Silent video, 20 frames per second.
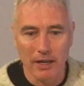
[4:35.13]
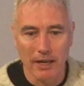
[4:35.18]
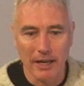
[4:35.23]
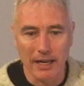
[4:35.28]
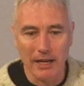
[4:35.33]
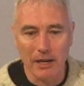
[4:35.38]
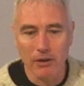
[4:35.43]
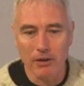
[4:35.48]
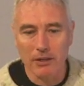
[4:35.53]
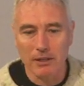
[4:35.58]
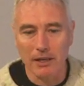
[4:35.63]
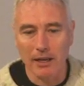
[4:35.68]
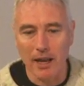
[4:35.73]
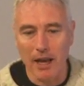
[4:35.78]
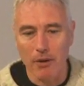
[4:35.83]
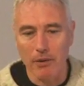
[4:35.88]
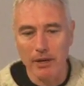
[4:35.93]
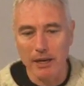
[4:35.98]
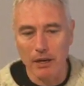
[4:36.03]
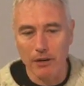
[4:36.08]
He looks
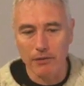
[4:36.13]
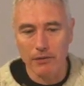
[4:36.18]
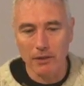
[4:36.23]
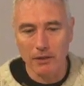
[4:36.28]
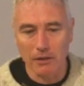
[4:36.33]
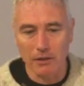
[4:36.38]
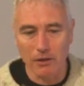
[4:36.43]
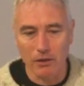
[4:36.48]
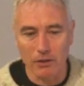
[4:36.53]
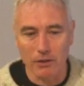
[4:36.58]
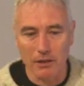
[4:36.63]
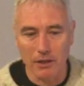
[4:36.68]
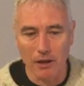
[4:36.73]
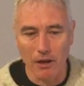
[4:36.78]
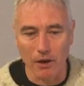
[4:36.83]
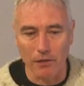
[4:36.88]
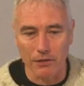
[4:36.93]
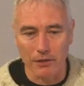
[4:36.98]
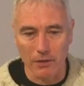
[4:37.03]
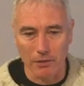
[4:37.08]
alow and he looks aloft.